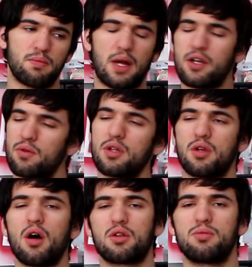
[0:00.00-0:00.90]
I don't want
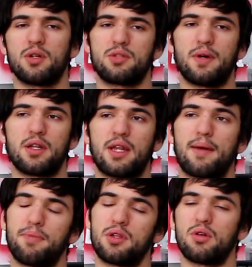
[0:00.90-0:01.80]
to talk too much about
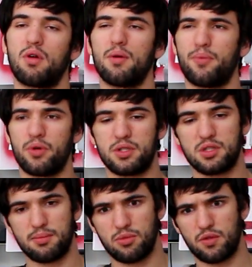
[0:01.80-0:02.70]
that, but there are points
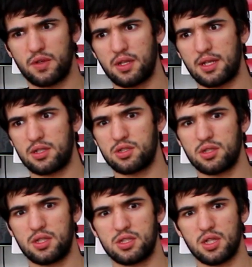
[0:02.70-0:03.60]
in the movie that
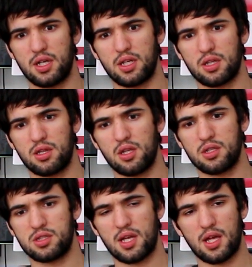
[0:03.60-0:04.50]
it's like,
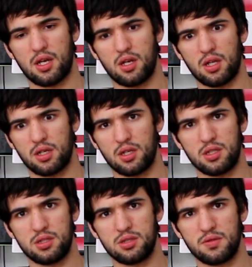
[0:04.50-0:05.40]
this editing
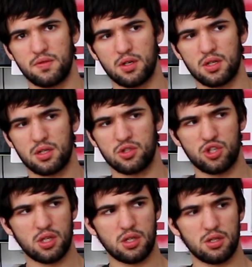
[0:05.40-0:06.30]
is fucking
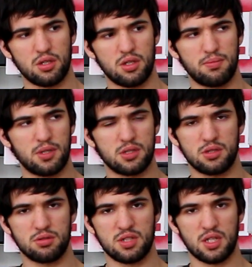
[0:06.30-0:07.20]
shit. It makes
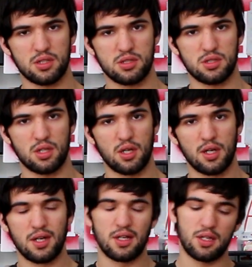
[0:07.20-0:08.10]
no sense.
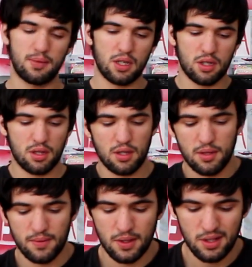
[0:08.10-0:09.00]
They
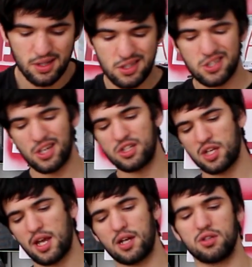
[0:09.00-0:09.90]
change
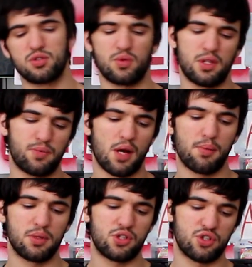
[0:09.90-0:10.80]
angles when they
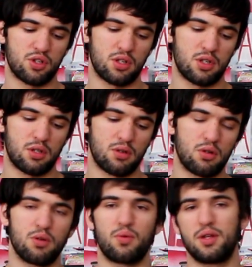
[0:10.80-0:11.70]
probably shouldn't,
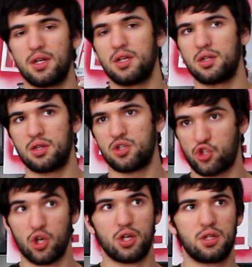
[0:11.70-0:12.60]
or when they
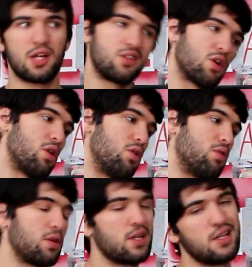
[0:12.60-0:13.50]
should, they
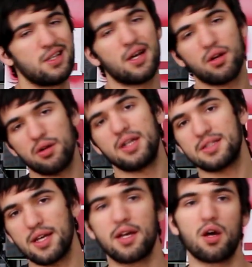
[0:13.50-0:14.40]
don't, and
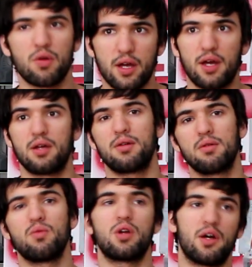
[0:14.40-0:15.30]
it's like, okay,
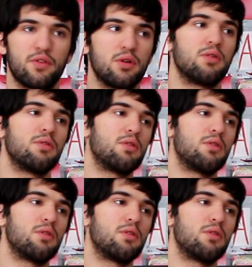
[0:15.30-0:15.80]
whatever.